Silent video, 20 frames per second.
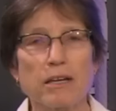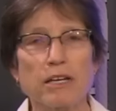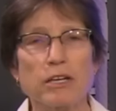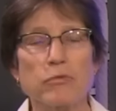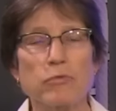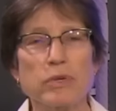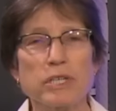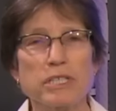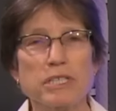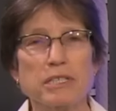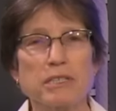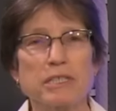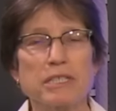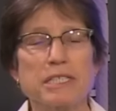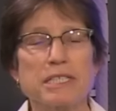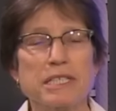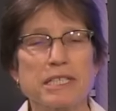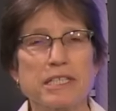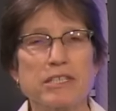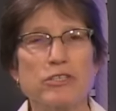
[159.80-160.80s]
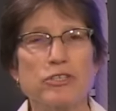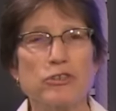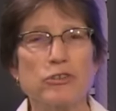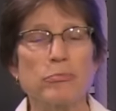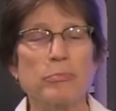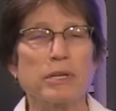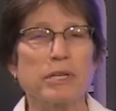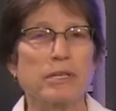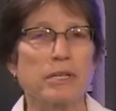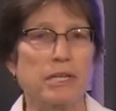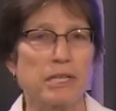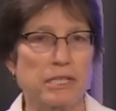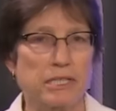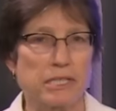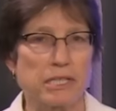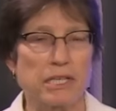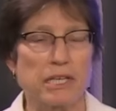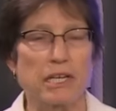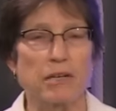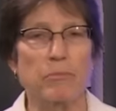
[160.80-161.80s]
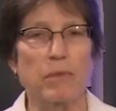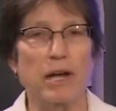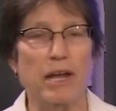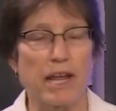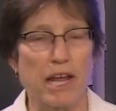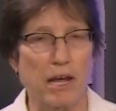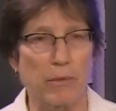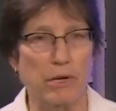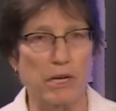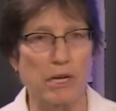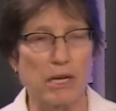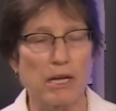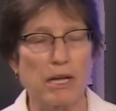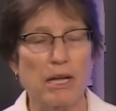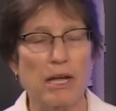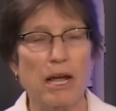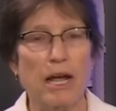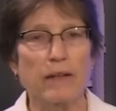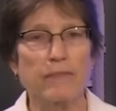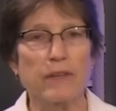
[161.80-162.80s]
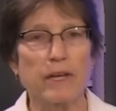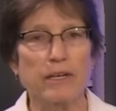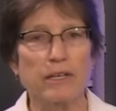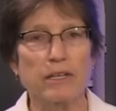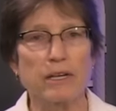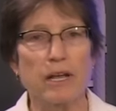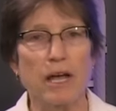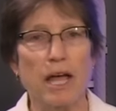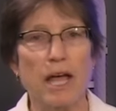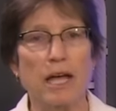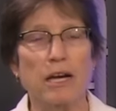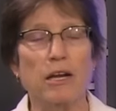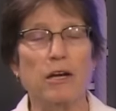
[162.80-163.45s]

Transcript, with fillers: had recently seen 2 men kissing in Miami, and that it had